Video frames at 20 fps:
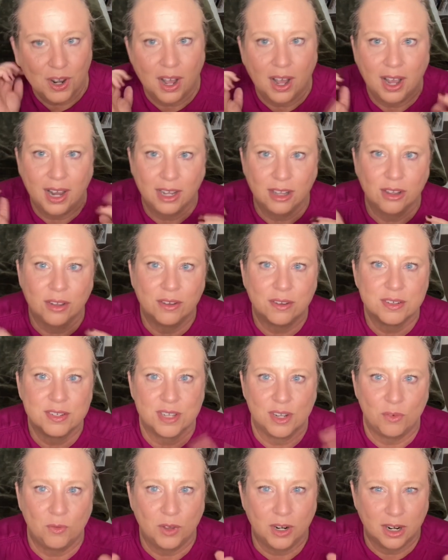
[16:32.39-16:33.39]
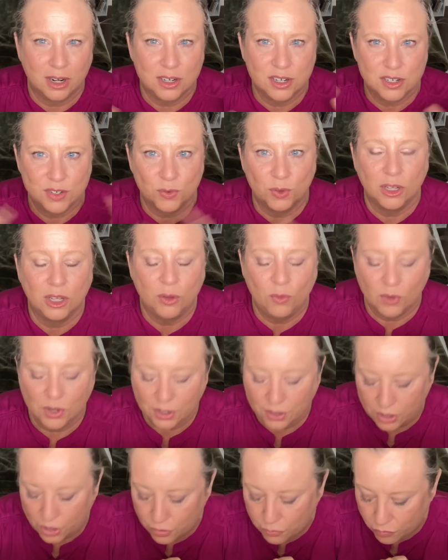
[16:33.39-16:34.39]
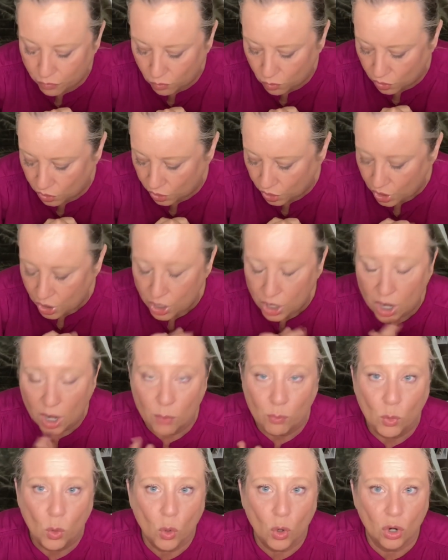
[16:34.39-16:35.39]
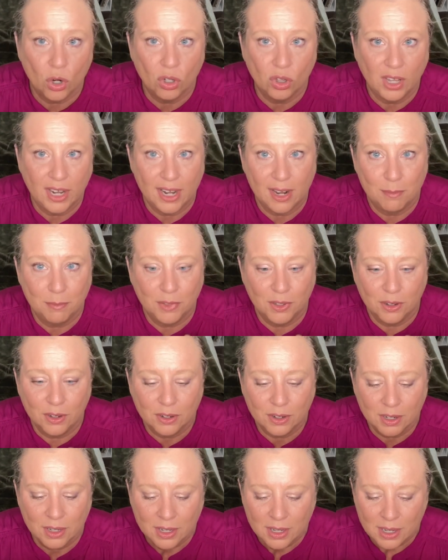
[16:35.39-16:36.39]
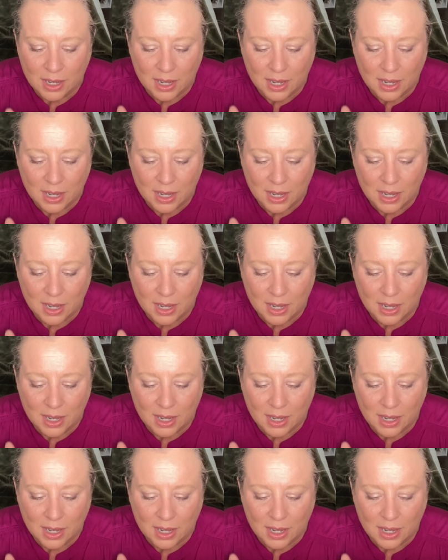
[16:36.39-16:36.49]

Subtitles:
eye looks and when I just really want to go for a more glam look.